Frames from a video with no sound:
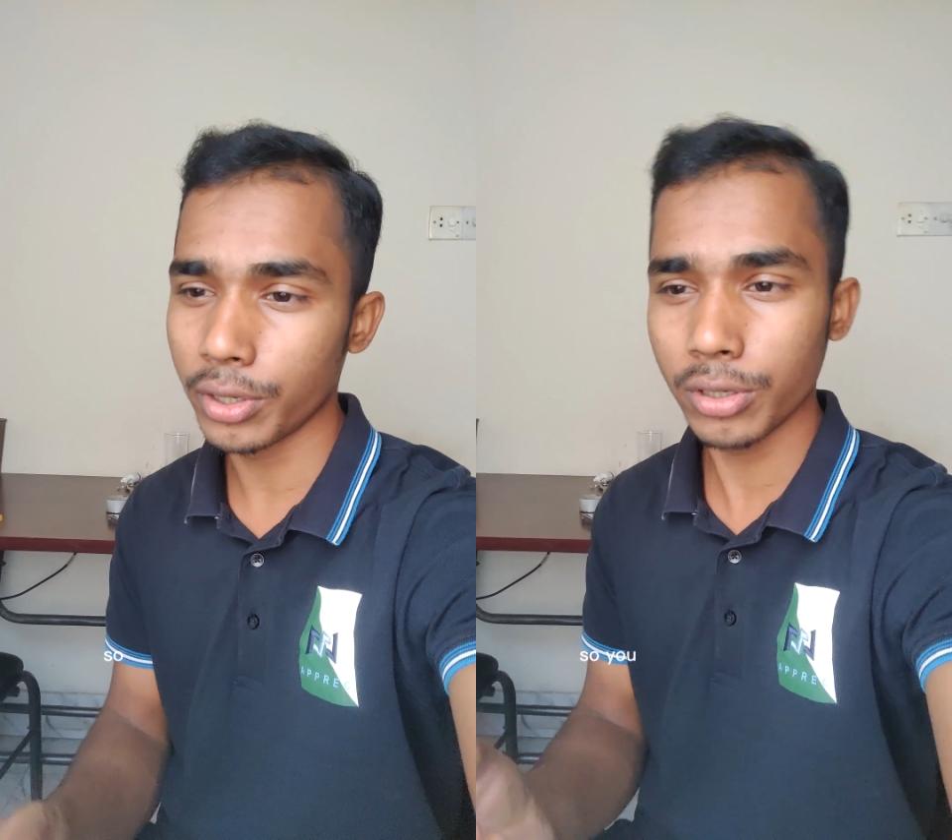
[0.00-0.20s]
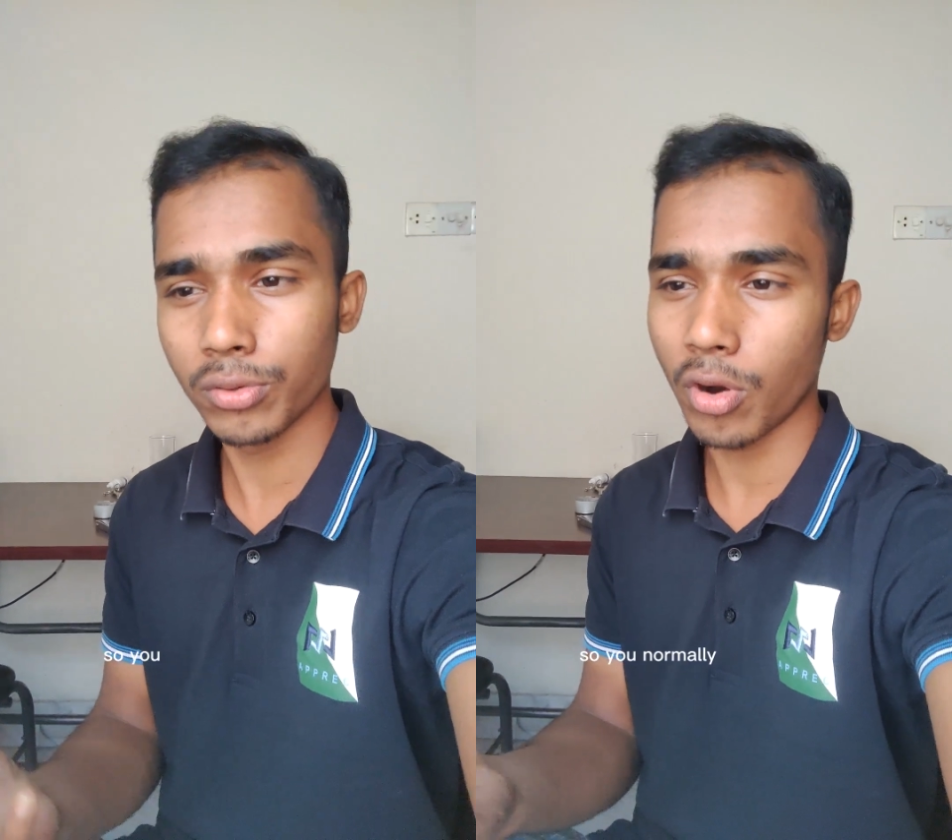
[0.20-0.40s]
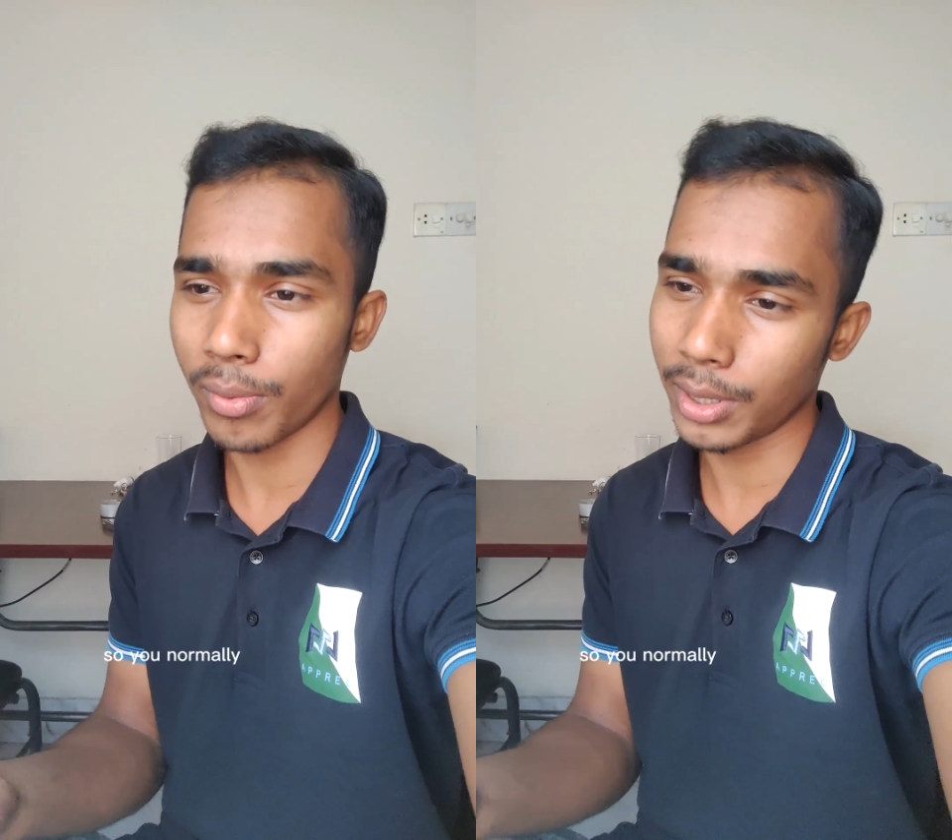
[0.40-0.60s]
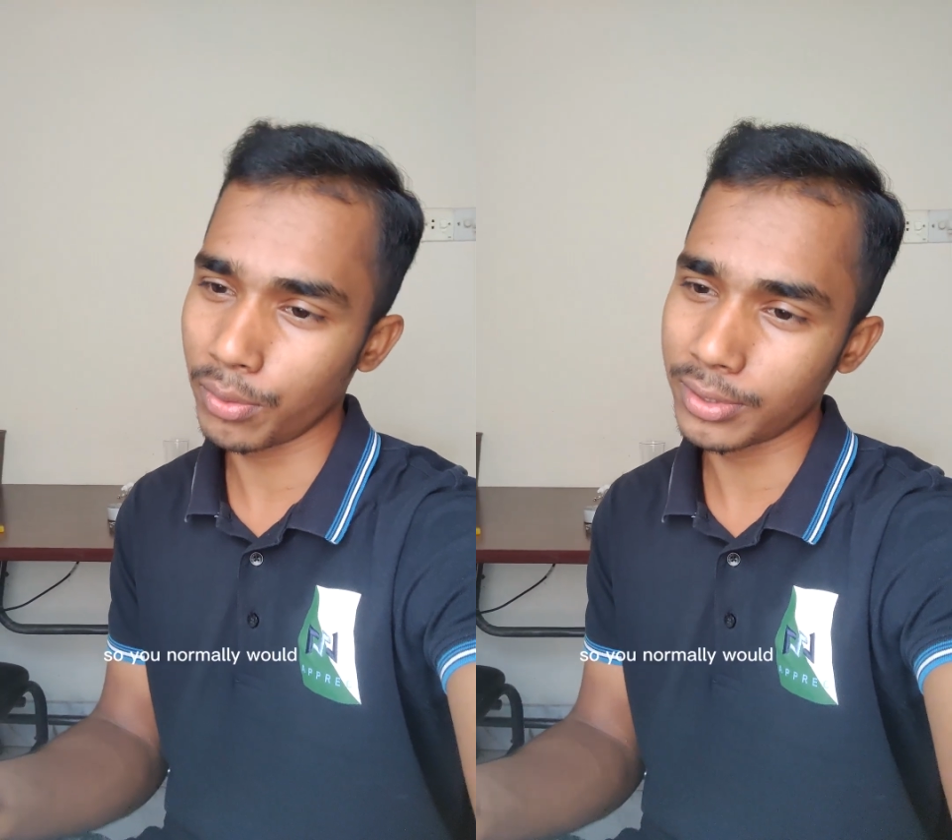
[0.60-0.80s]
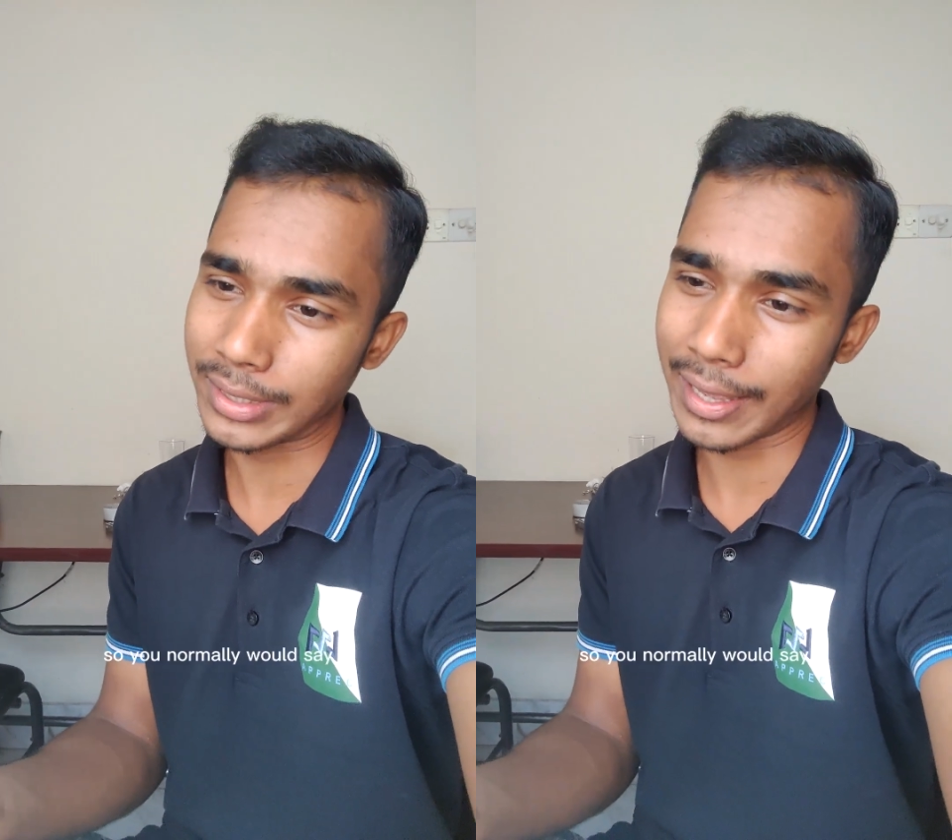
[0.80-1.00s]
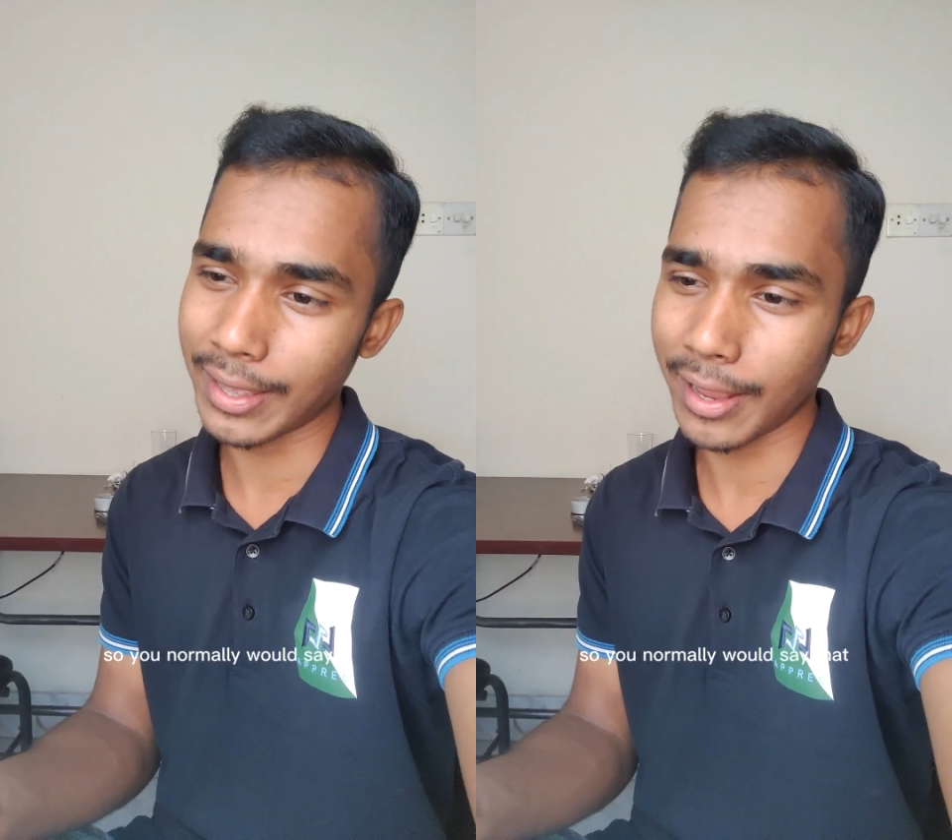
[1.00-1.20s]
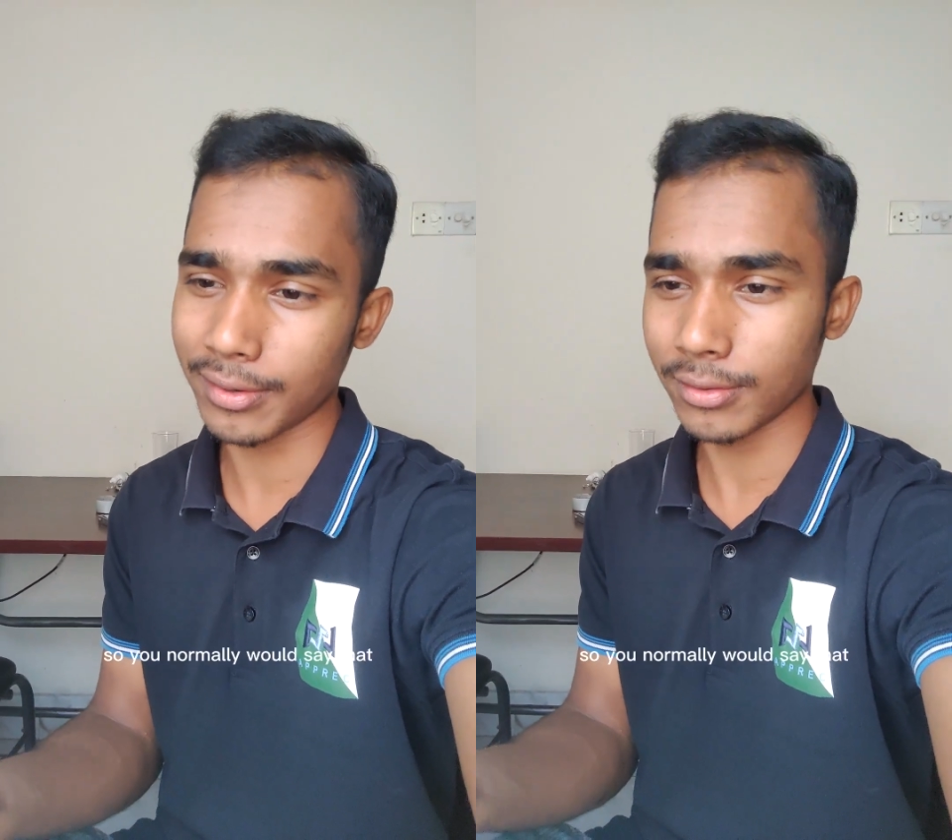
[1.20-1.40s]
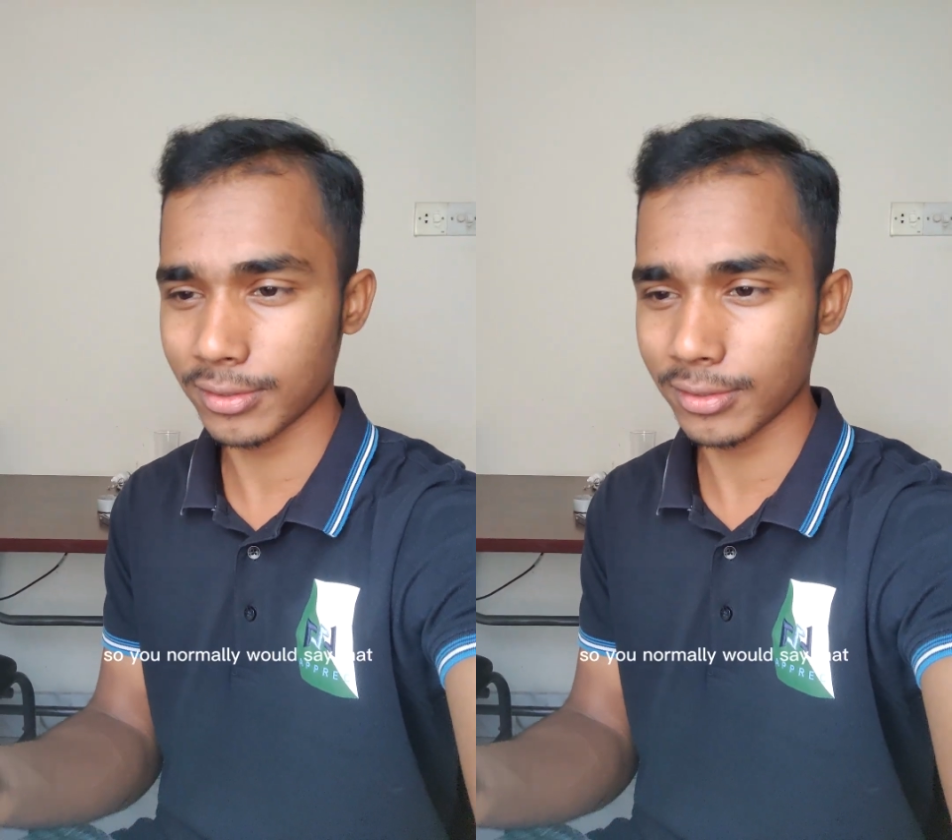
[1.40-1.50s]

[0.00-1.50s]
you normally would say that